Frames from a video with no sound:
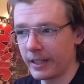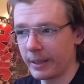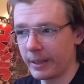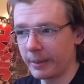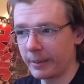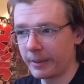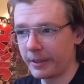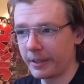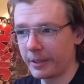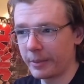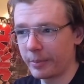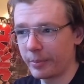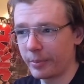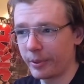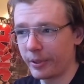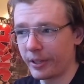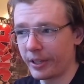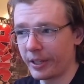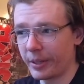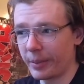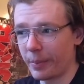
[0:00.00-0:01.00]
I'm gonna
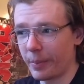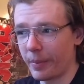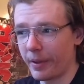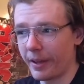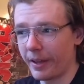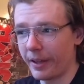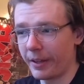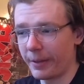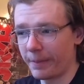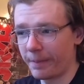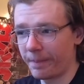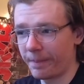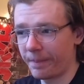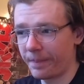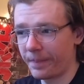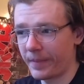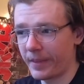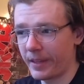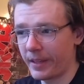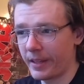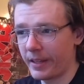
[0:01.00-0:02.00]
put it in meh.
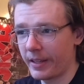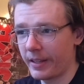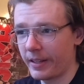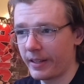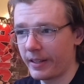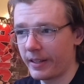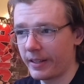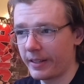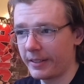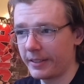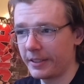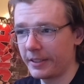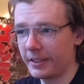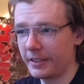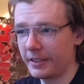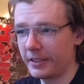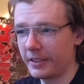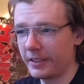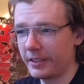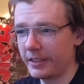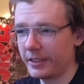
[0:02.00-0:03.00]

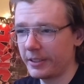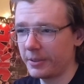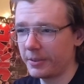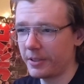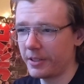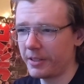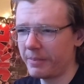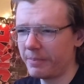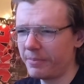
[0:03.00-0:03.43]
You know what?